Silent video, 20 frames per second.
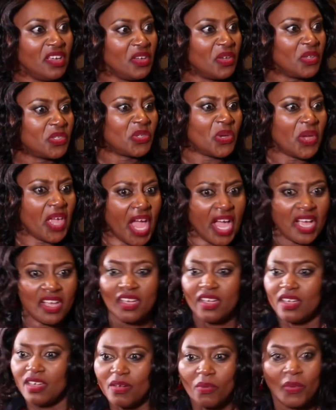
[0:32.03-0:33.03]
You're so young.
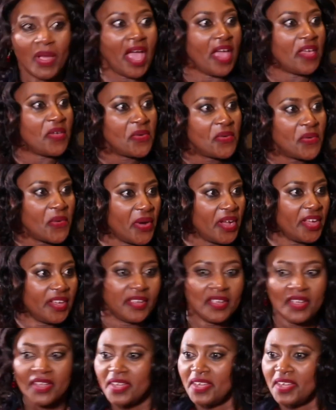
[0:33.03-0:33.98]
Where are you going?